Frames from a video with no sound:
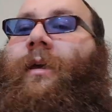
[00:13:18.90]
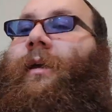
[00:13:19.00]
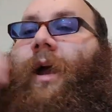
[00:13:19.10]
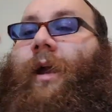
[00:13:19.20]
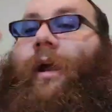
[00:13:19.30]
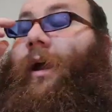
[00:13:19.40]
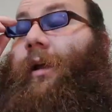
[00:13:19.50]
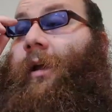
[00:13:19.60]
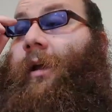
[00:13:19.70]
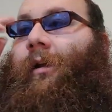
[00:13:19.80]
I
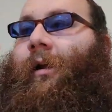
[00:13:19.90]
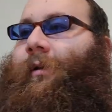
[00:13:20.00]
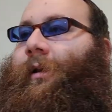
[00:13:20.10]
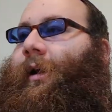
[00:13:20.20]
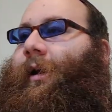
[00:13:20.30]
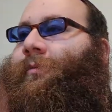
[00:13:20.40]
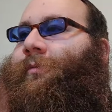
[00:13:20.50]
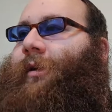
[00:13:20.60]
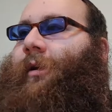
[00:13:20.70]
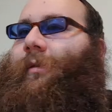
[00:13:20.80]
don't care. I just want to
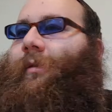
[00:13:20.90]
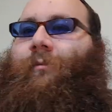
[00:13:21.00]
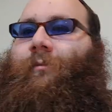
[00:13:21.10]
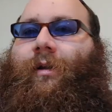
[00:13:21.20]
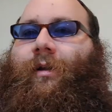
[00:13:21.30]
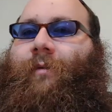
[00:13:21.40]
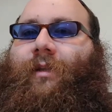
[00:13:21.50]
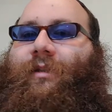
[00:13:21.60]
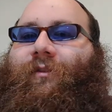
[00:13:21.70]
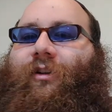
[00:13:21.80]
know when it's
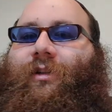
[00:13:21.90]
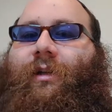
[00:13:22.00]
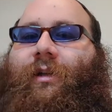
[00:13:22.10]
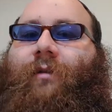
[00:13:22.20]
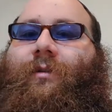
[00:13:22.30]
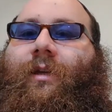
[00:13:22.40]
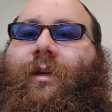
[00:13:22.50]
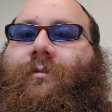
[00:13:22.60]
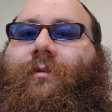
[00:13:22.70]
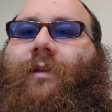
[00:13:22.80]
officially announced. That's
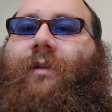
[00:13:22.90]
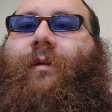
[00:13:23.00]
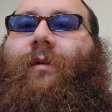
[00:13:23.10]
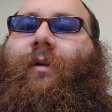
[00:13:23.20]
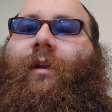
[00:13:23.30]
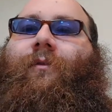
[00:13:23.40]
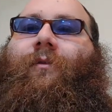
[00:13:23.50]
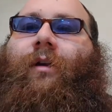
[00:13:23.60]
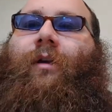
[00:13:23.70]
what I'm waiting for.